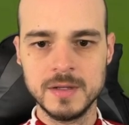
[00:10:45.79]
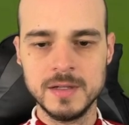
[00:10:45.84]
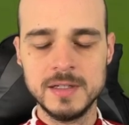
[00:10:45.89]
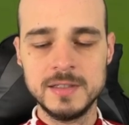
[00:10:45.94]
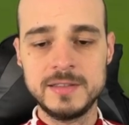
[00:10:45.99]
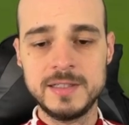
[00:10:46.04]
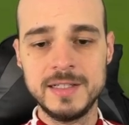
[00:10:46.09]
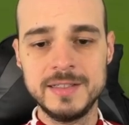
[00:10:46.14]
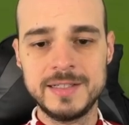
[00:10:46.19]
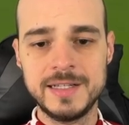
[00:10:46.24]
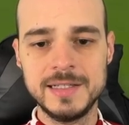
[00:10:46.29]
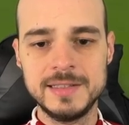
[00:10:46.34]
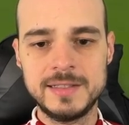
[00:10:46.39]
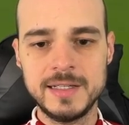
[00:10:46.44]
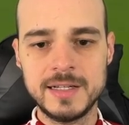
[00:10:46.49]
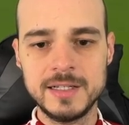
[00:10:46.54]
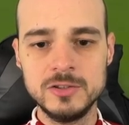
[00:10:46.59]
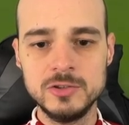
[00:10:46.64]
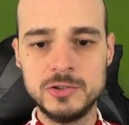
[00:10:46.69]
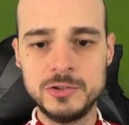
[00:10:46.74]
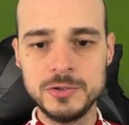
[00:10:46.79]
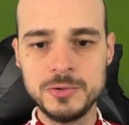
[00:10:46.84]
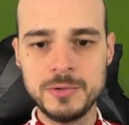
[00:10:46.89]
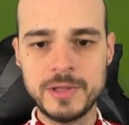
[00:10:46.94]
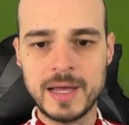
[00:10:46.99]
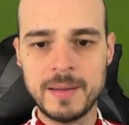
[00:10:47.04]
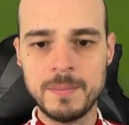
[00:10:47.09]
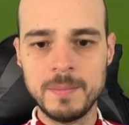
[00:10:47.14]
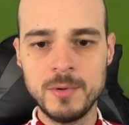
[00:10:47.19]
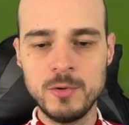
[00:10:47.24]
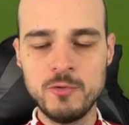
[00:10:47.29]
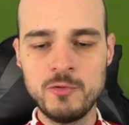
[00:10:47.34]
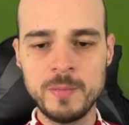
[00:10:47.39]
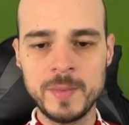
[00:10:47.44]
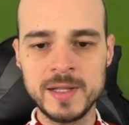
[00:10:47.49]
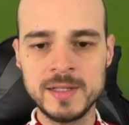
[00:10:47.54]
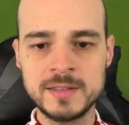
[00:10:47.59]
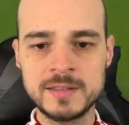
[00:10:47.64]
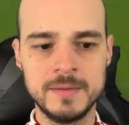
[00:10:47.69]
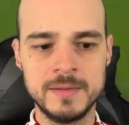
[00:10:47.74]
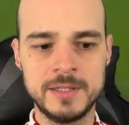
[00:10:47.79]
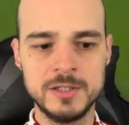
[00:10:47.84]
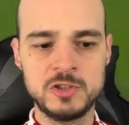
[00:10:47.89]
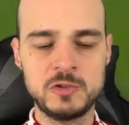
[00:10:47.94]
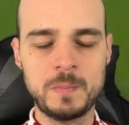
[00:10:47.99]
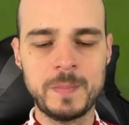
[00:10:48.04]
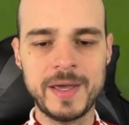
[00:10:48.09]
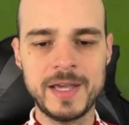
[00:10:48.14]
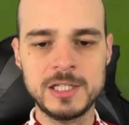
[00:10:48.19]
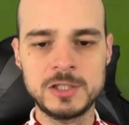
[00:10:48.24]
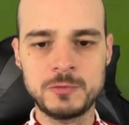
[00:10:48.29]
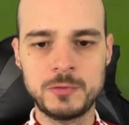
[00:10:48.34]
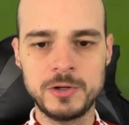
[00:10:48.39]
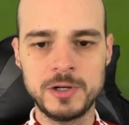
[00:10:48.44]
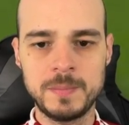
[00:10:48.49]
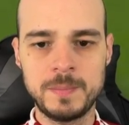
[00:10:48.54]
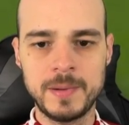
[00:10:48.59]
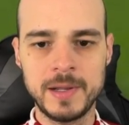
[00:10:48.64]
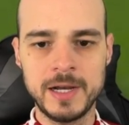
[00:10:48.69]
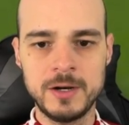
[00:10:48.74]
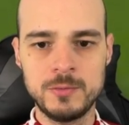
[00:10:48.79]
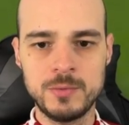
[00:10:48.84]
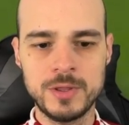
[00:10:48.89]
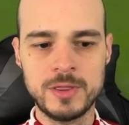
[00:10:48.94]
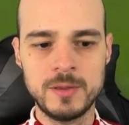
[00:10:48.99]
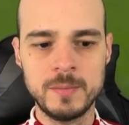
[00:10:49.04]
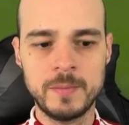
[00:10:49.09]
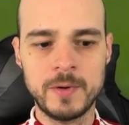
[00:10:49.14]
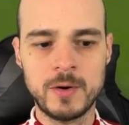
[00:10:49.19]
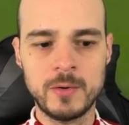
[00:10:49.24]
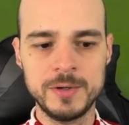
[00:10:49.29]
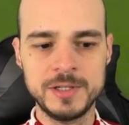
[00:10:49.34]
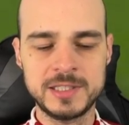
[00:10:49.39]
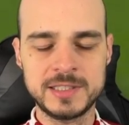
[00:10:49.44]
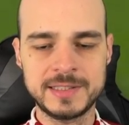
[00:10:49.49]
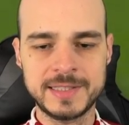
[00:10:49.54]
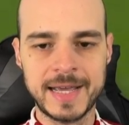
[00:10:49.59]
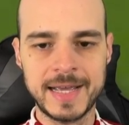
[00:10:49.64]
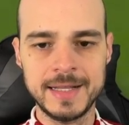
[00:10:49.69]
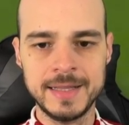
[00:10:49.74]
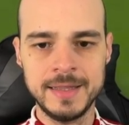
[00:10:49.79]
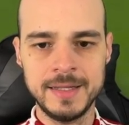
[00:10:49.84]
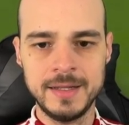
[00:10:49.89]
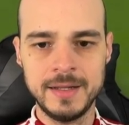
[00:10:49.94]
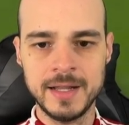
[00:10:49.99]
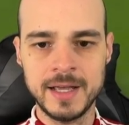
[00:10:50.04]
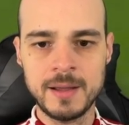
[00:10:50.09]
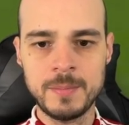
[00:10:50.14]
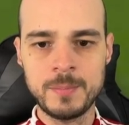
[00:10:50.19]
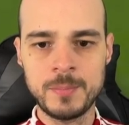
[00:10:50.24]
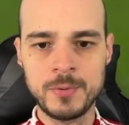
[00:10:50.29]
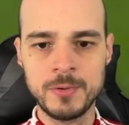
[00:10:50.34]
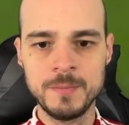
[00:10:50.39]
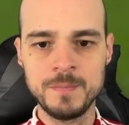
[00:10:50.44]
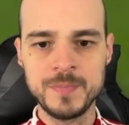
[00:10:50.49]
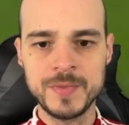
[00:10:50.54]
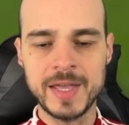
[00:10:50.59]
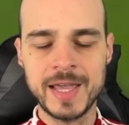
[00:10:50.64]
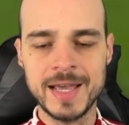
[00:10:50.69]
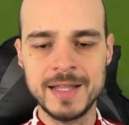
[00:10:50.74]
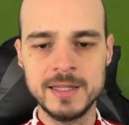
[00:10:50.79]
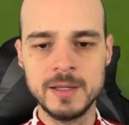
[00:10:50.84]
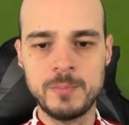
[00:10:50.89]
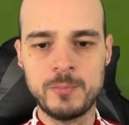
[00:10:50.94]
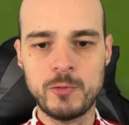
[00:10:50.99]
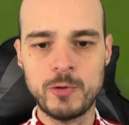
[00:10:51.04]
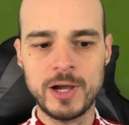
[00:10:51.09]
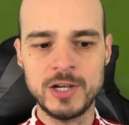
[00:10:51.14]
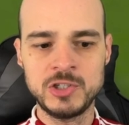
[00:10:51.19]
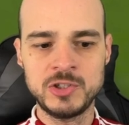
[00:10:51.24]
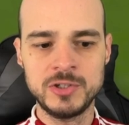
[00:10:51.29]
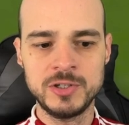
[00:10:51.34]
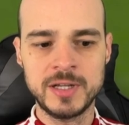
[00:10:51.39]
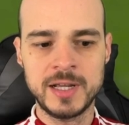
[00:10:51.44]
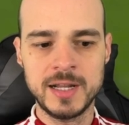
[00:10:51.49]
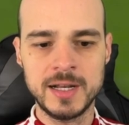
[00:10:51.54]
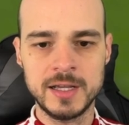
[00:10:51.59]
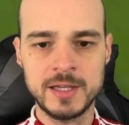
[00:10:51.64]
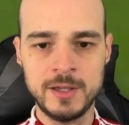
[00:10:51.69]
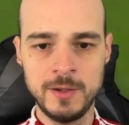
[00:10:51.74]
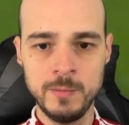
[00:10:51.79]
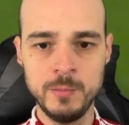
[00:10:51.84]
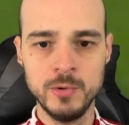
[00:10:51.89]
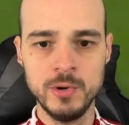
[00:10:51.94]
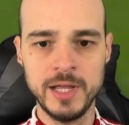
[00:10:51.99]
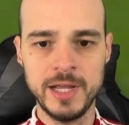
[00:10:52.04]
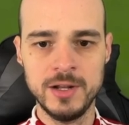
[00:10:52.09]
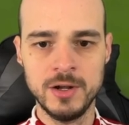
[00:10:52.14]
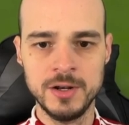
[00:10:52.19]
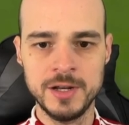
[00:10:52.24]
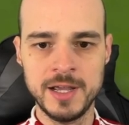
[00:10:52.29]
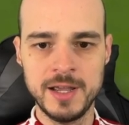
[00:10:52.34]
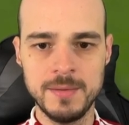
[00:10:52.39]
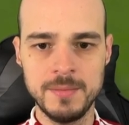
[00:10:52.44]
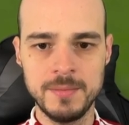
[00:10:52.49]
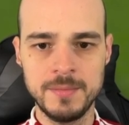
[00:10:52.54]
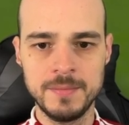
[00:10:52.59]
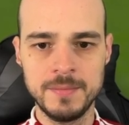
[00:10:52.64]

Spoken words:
Since he didn't do that movement, the space for the player with the ball is tightening up and the pressure can accumulate on him.